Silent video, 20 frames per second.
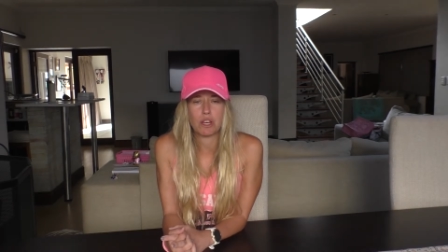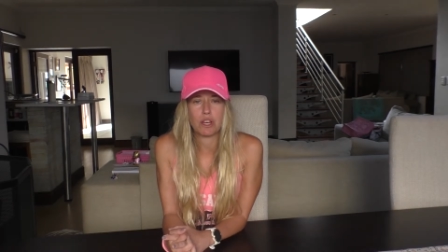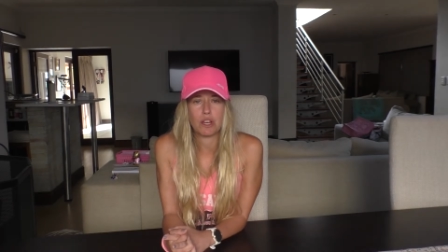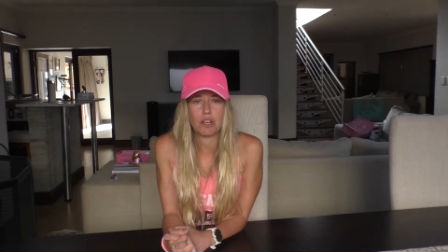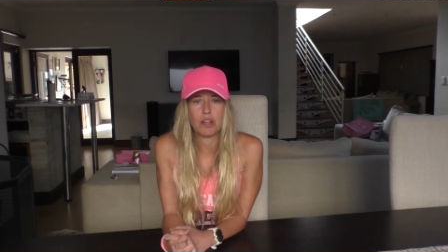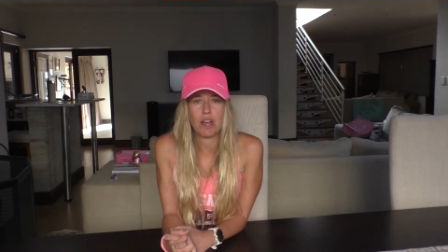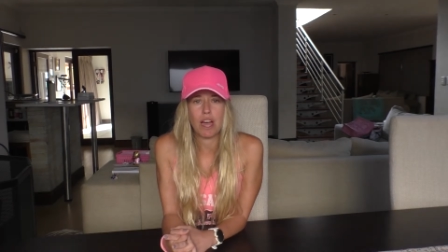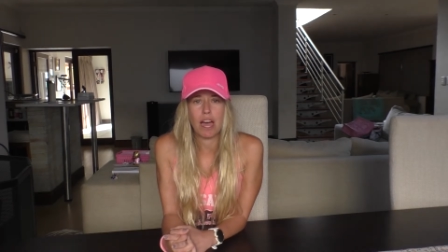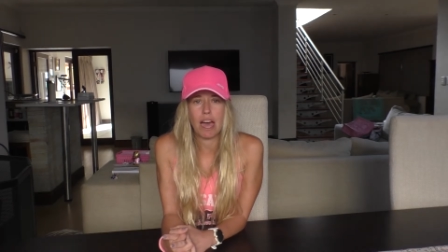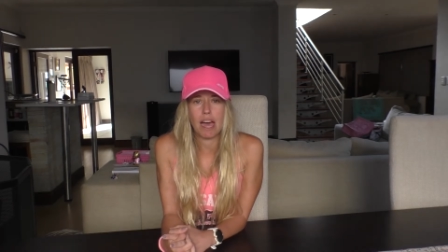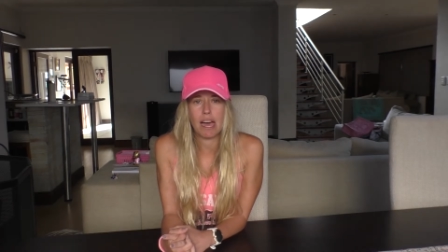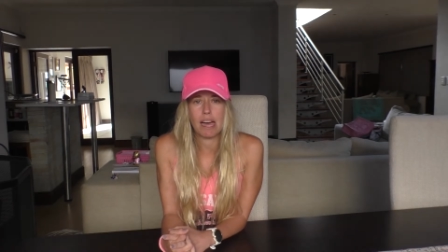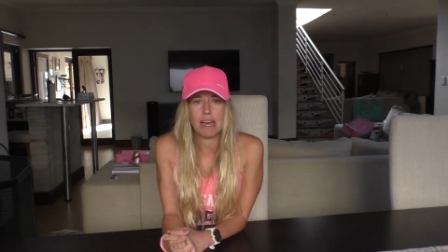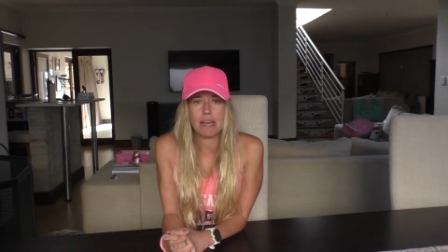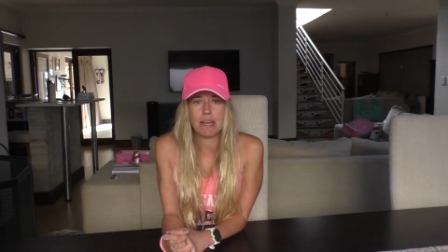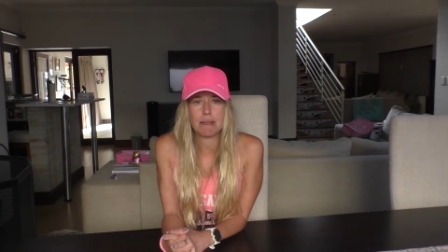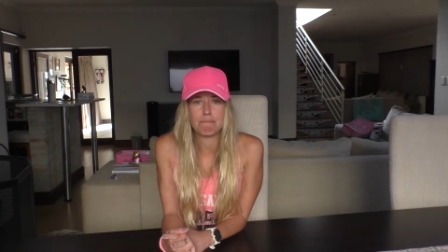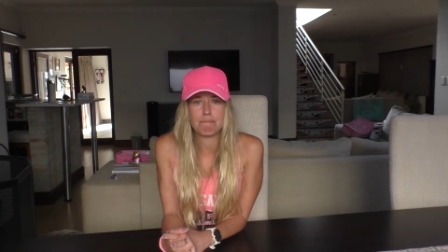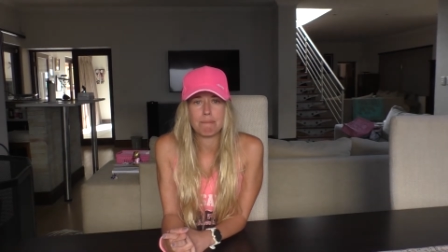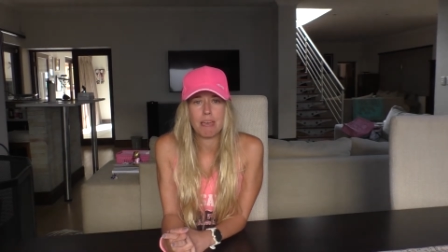And
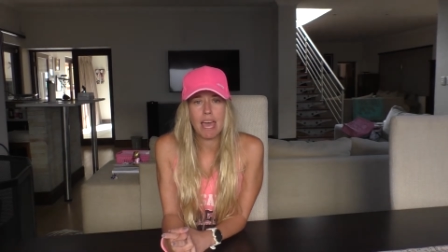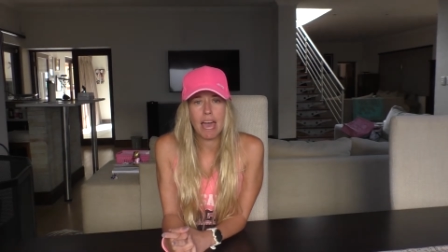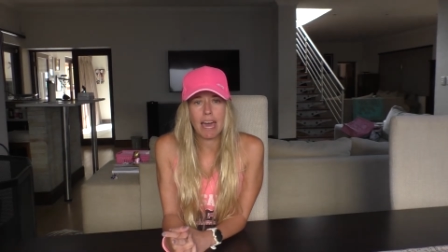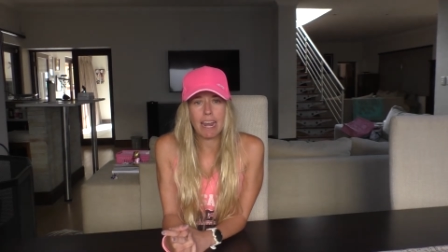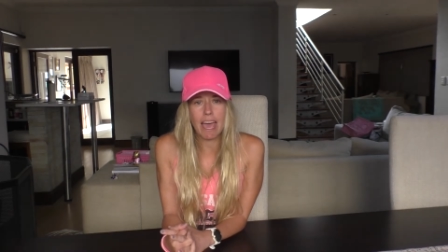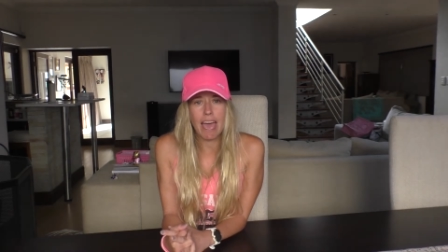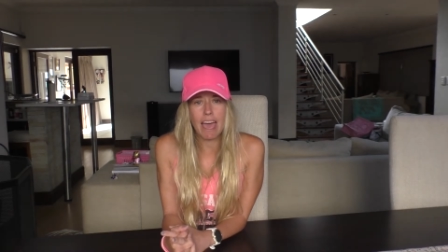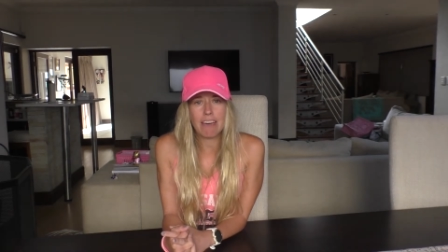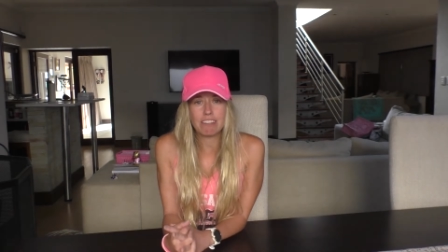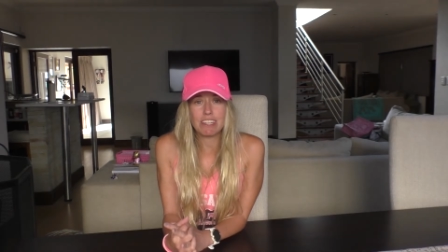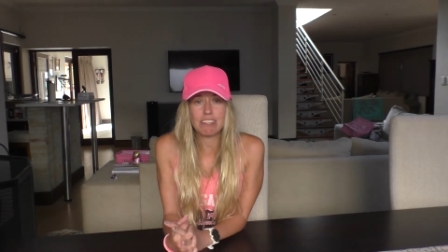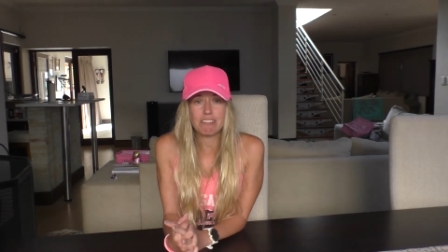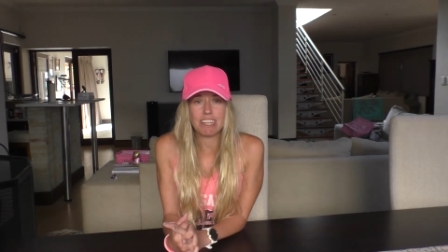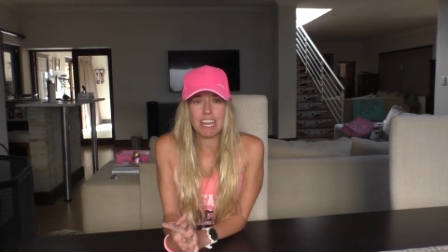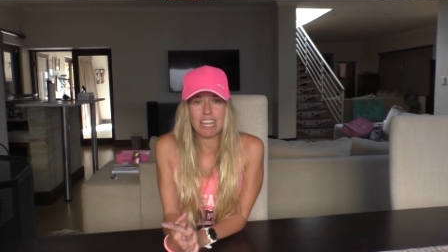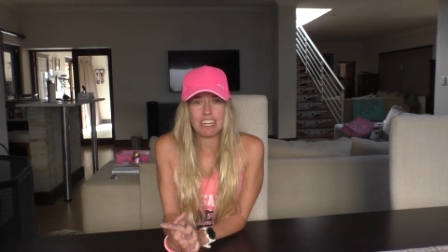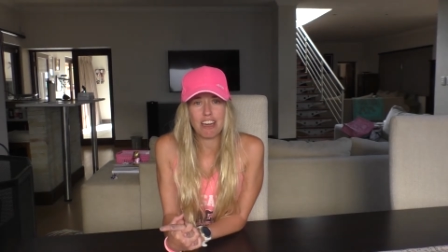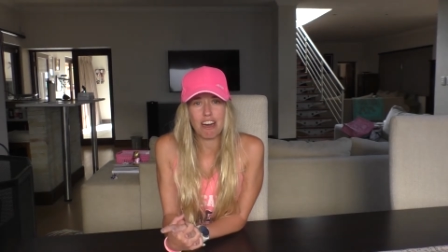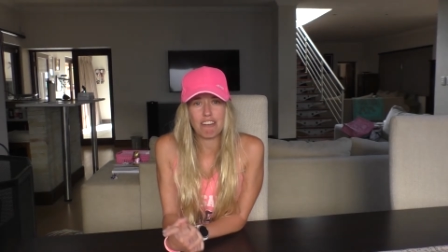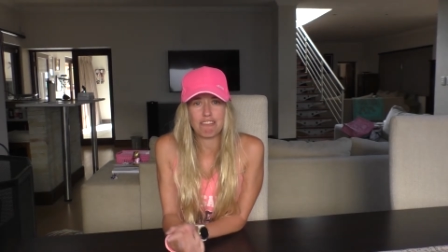I haven't
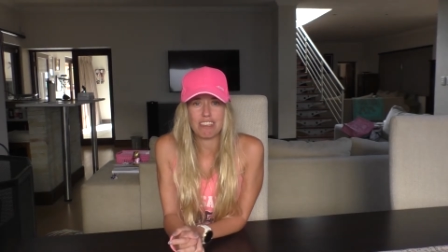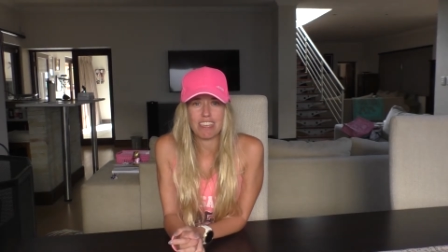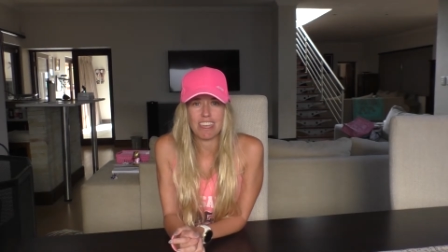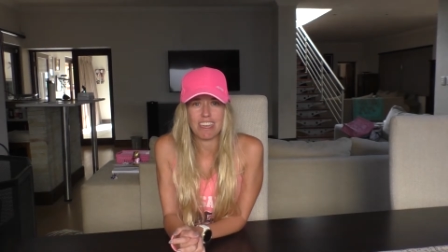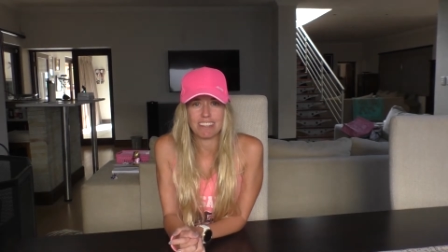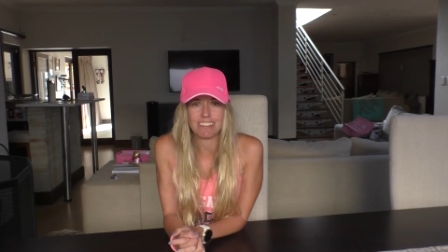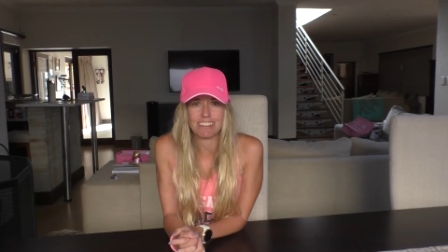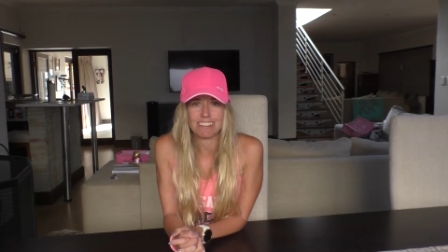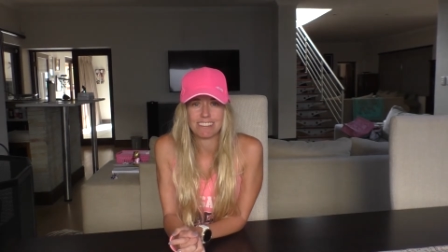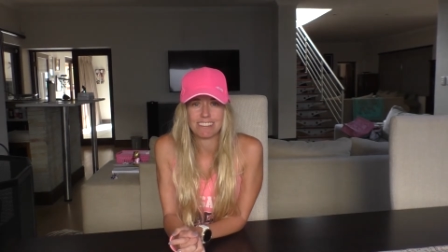even had coffee yet.